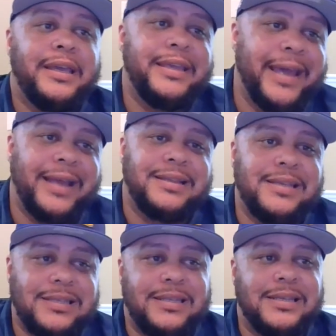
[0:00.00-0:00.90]
He had
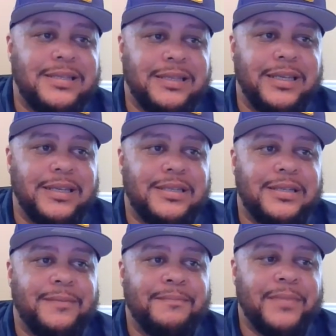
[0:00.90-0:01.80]
this
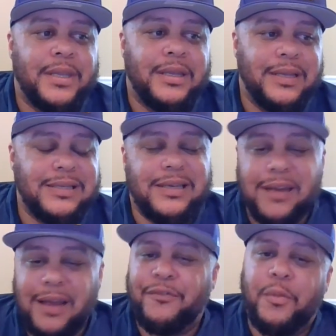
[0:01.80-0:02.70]

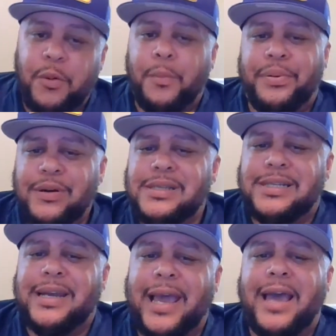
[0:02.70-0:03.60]
lovable
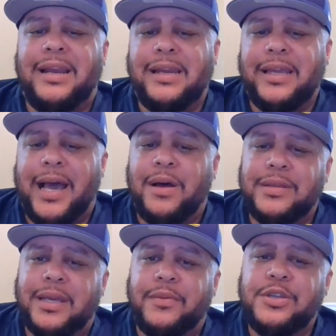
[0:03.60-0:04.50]
personality
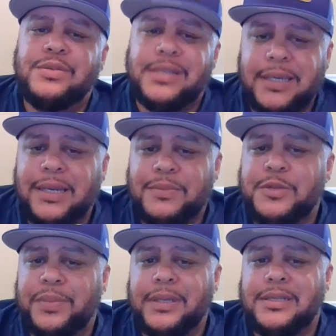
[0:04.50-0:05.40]
out there when you seen him
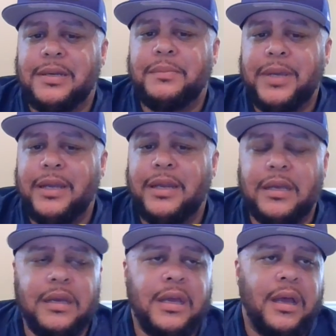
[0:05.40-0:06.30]
speak to the
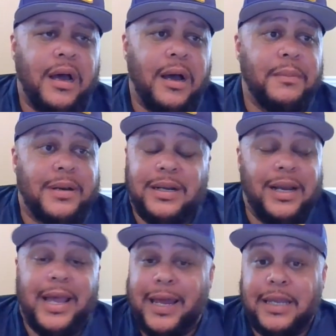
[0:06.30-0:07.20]
media.
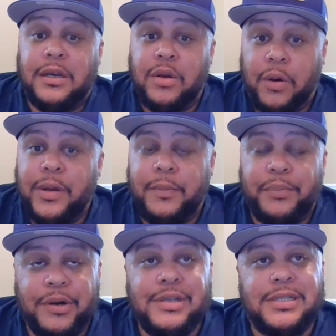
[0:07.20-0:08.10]
Clearly, I didn't know him
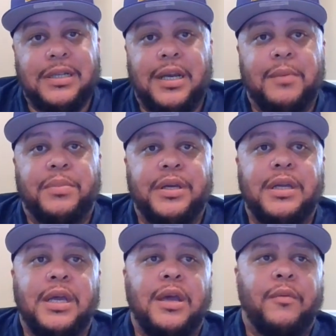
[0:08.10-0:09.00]
personally,
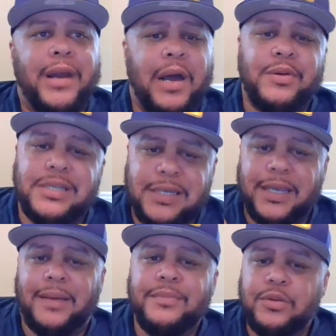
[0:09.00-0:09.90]
but when I would see
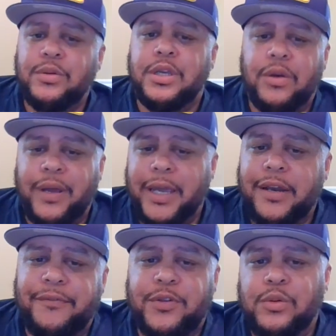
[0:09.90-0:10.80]
him do, you know,
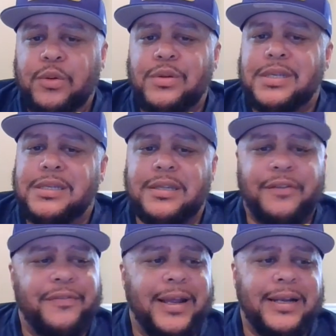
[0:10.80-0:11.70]
interviews and
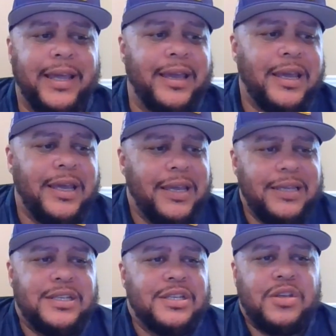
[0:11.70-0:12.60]
stuff like that,
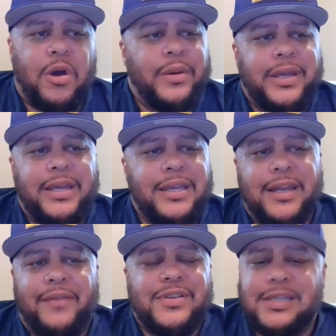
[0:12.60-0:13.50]
he
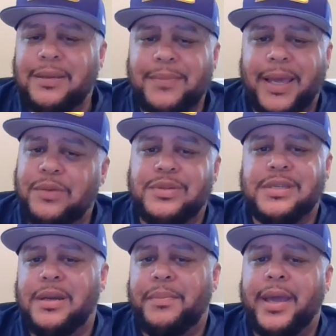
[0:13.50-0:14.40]
never seemed like he was
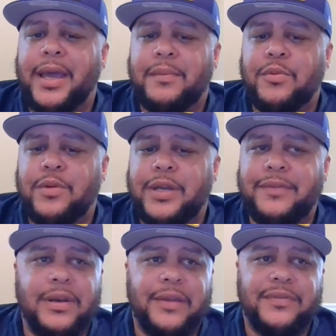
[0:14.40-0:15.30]
in a bad mood.
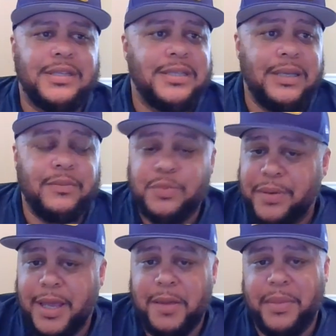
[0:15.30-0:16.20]
Even if the team was
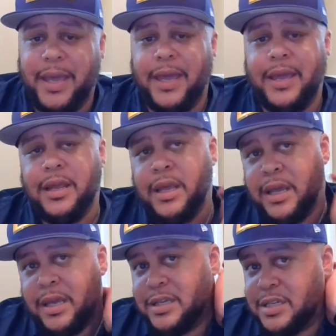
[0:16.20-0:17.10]
playing bad,
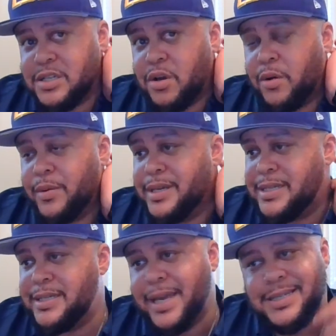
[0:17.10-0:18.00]
he
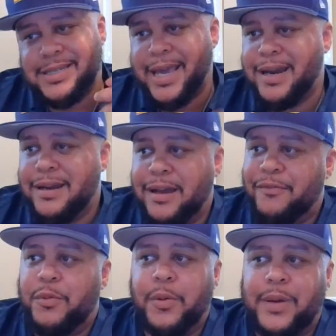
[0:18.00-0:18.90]
had a
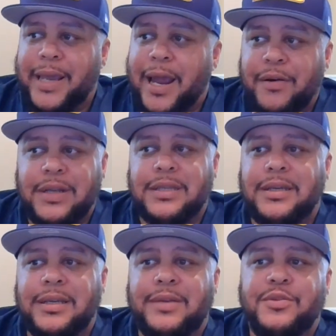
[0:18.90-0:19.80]
lovable
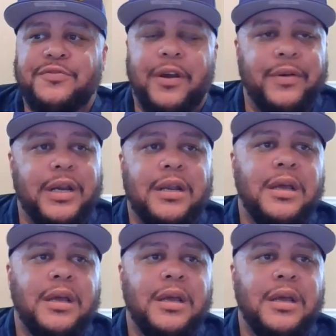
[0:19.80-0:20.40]
character. He was very,